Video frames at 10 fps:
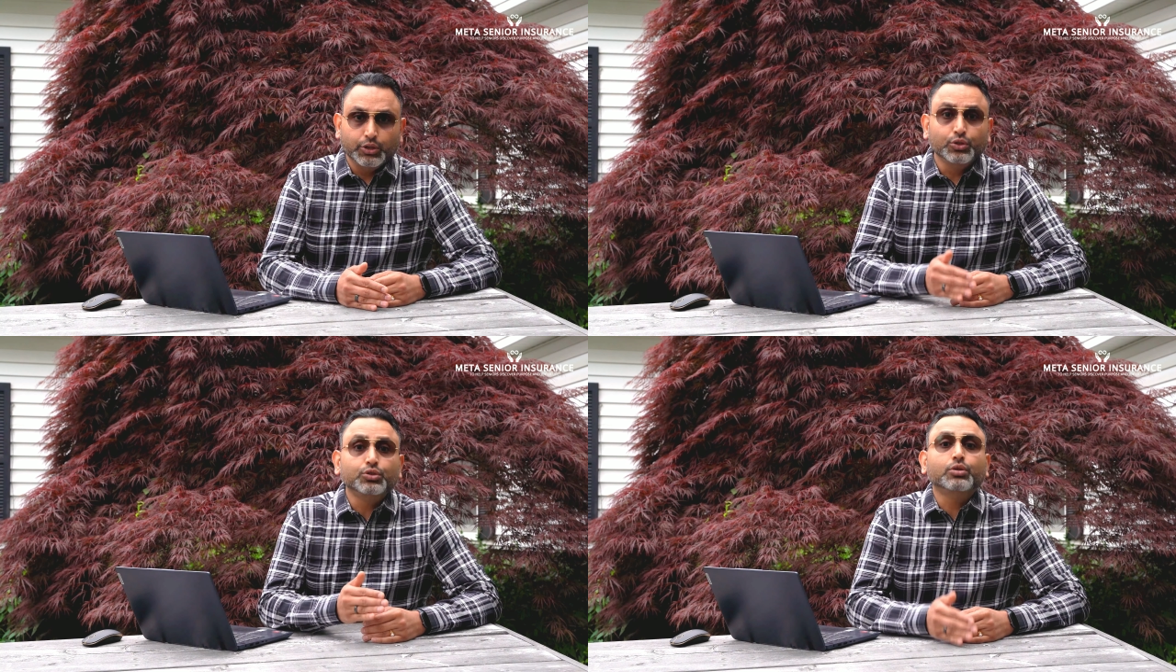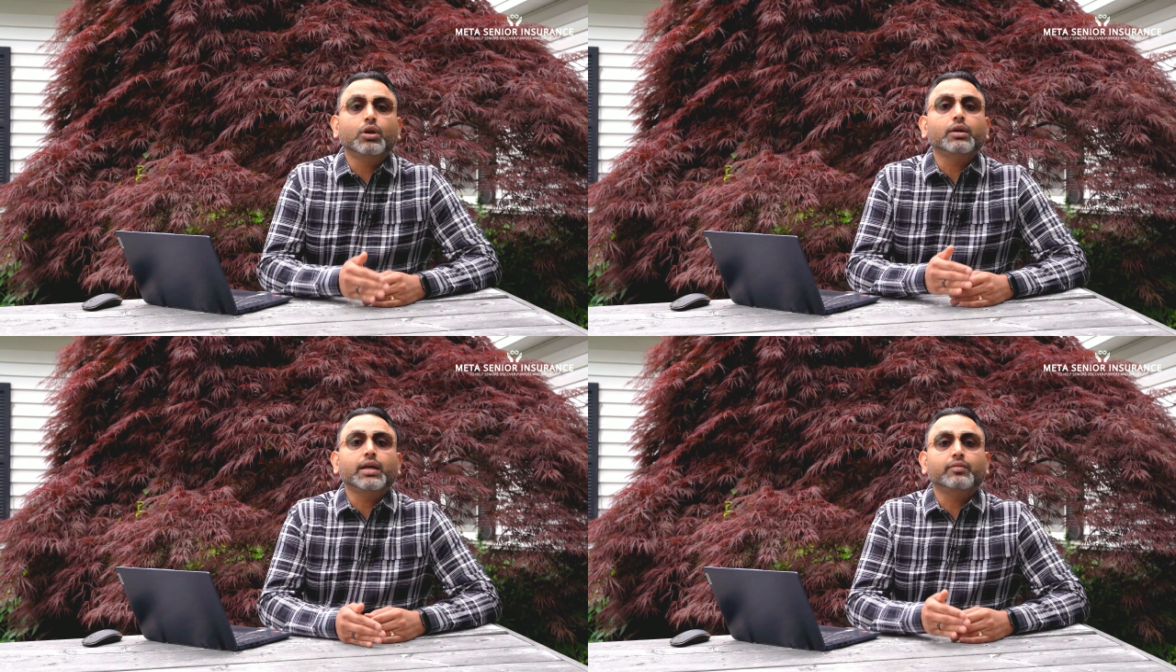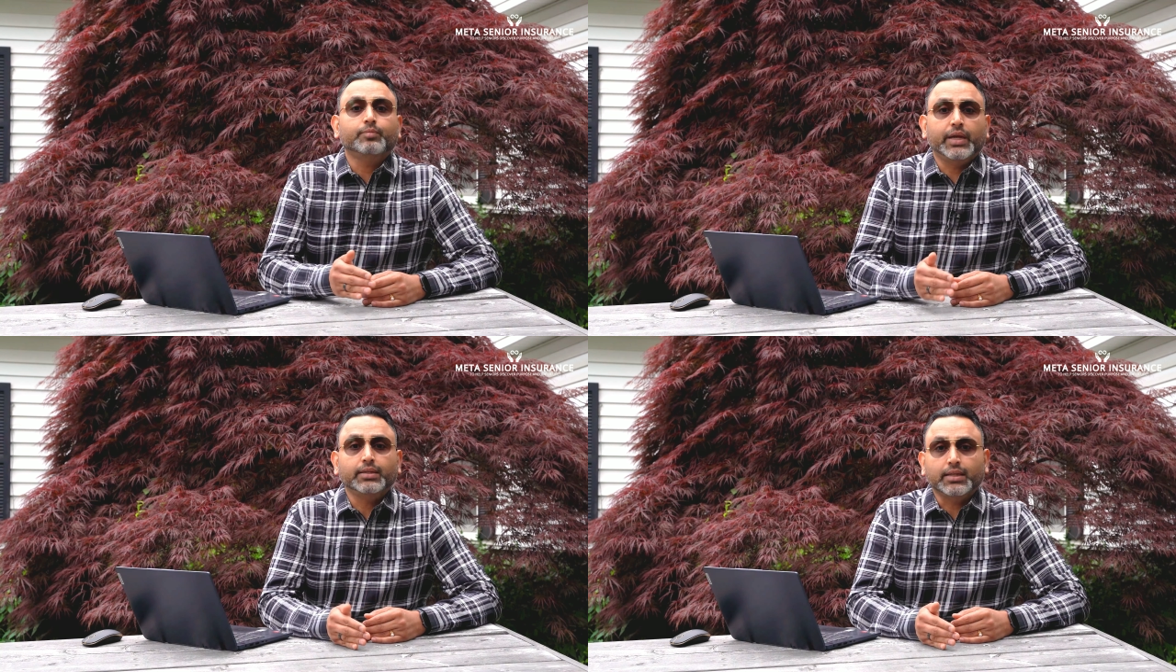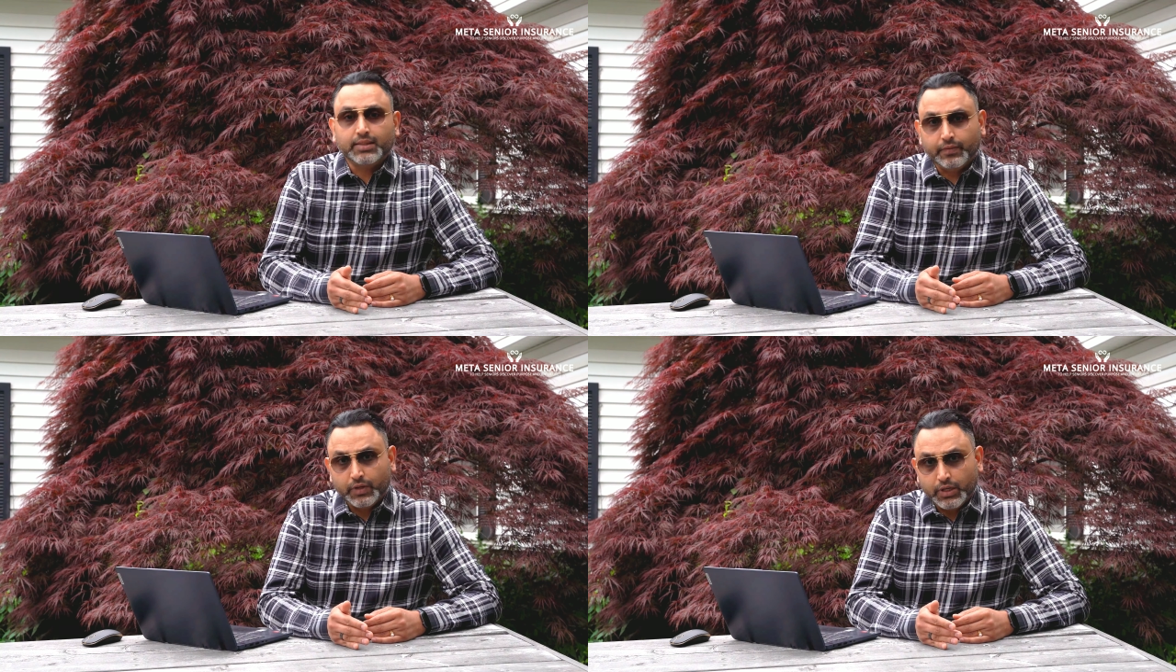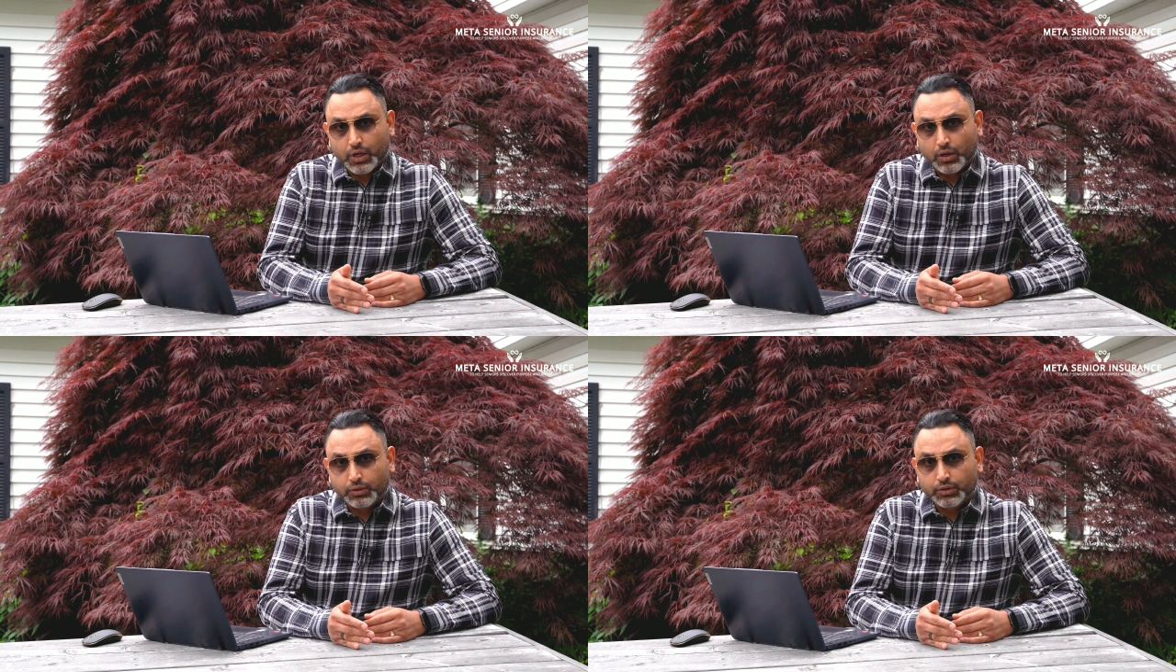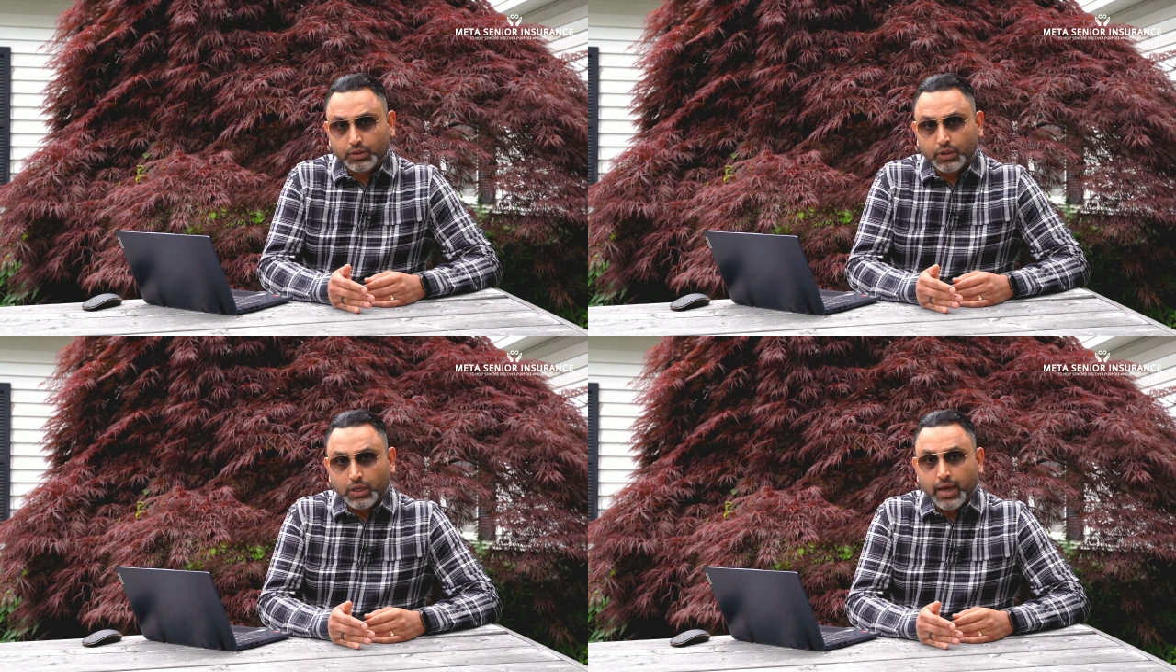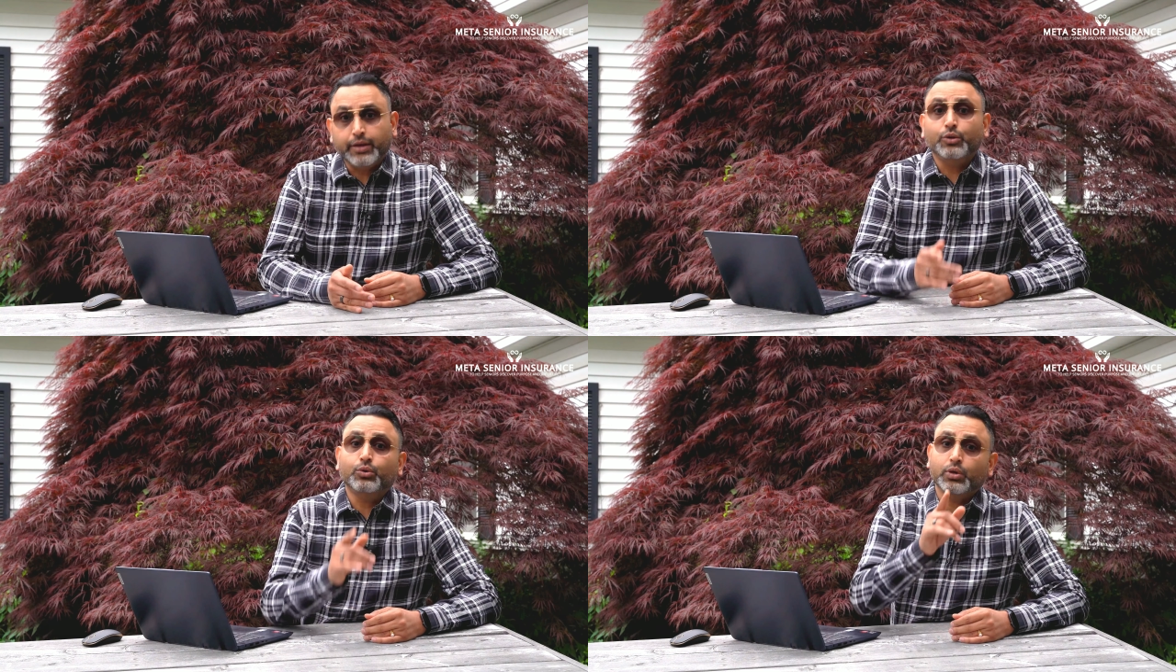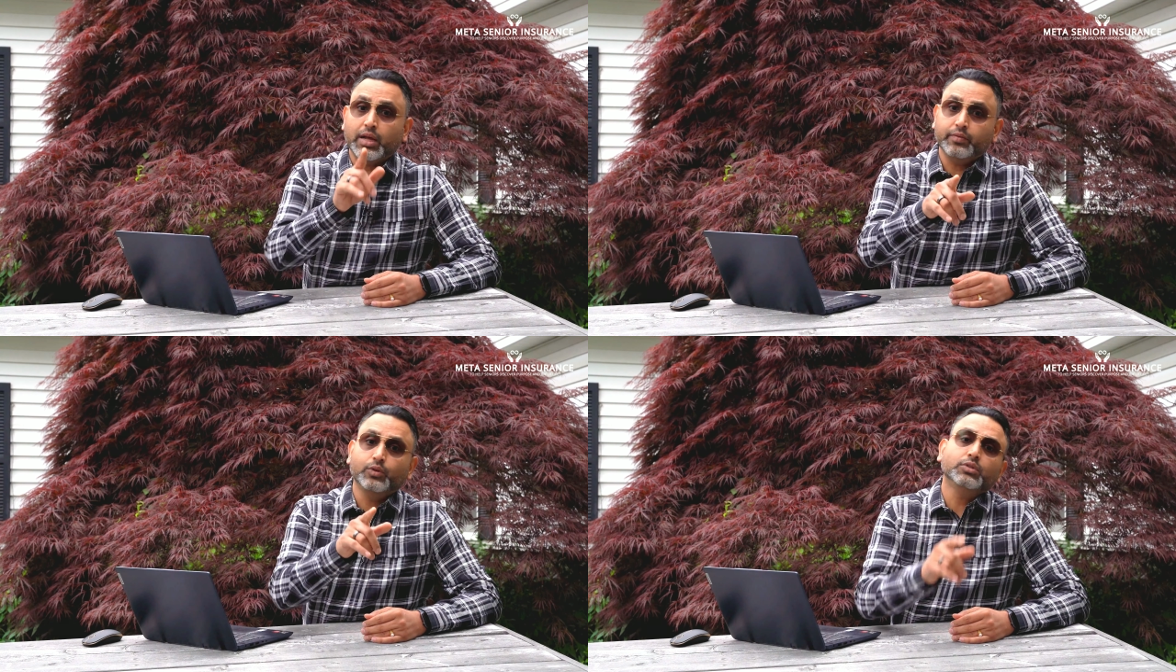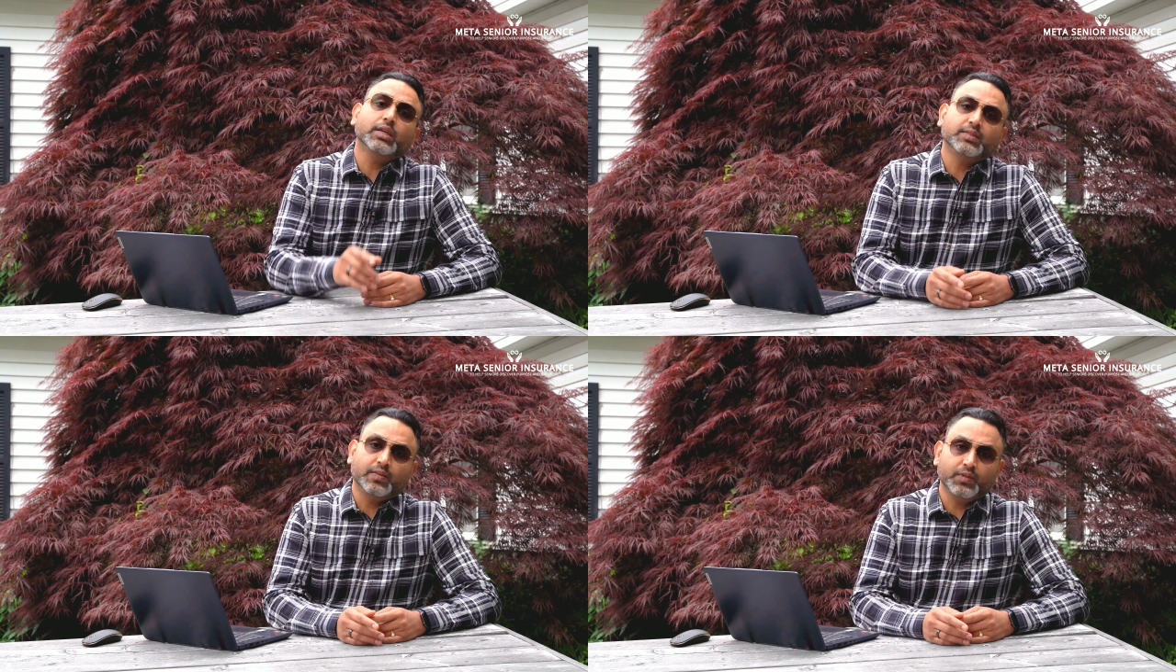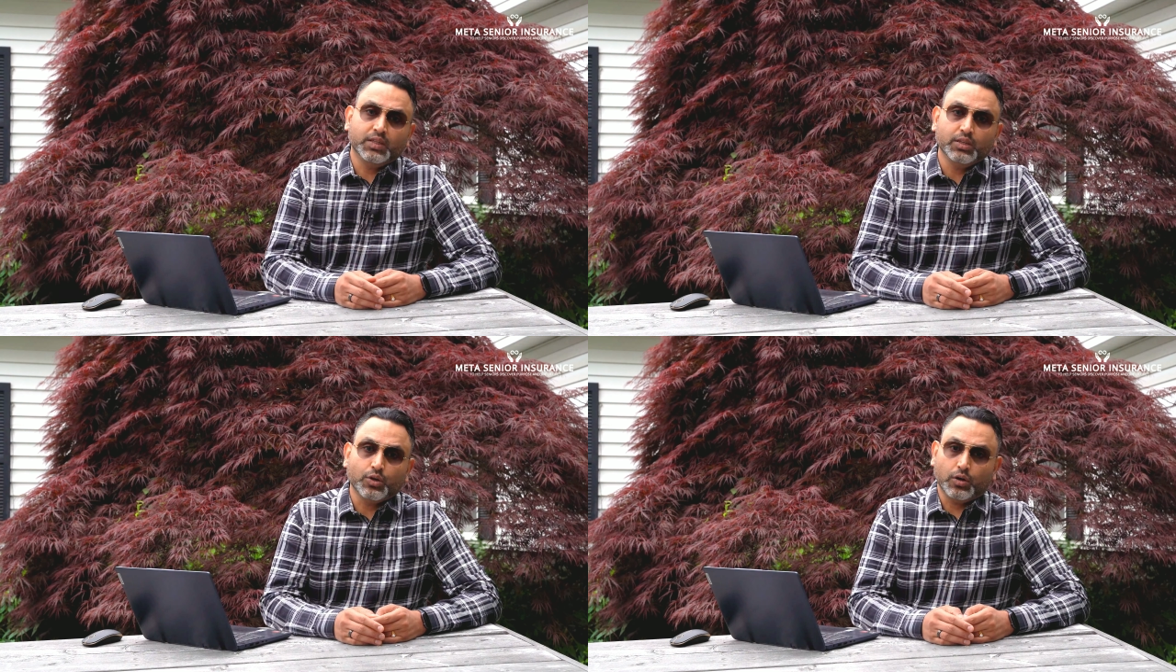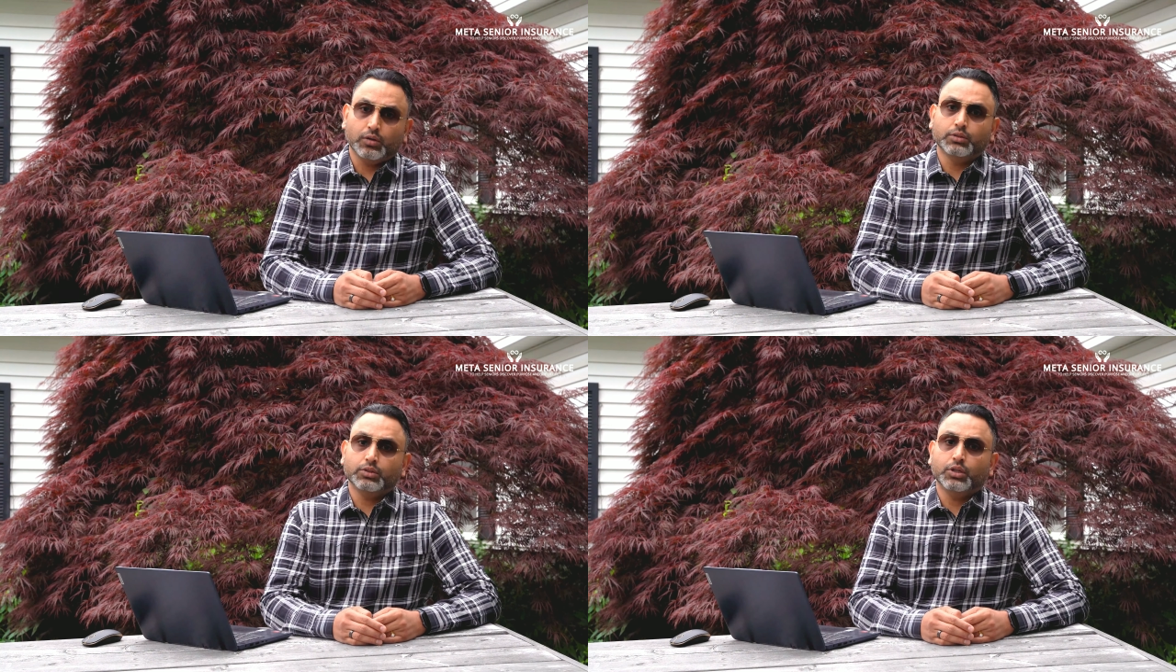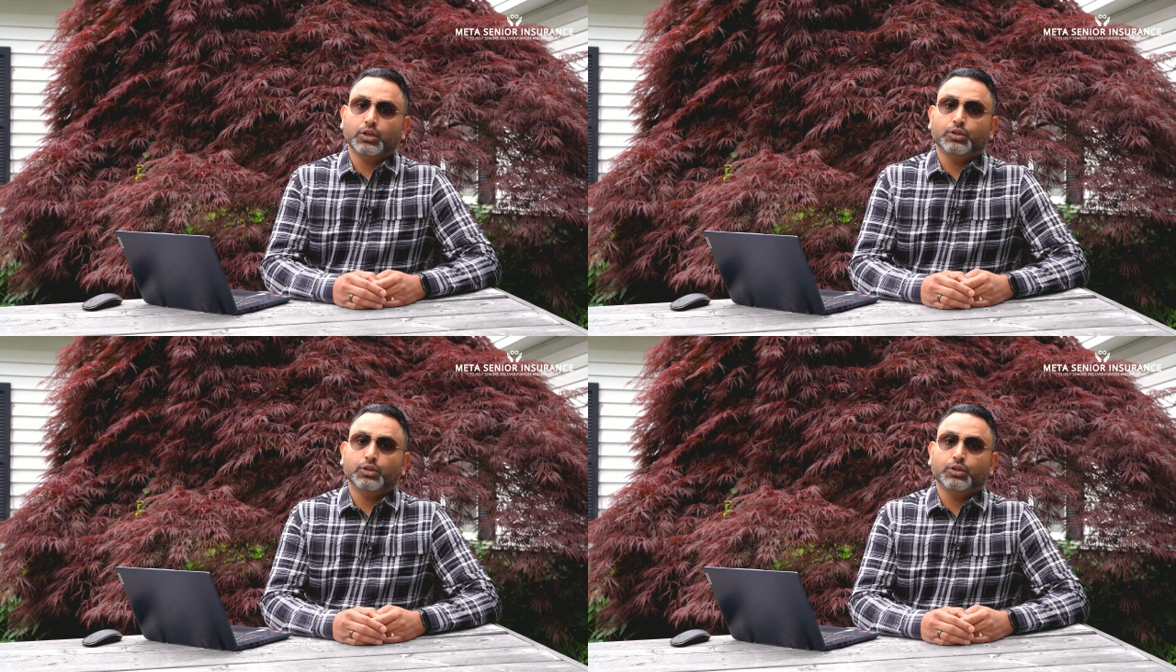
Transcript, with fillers: you should not have paid that $17 and you could have used that $17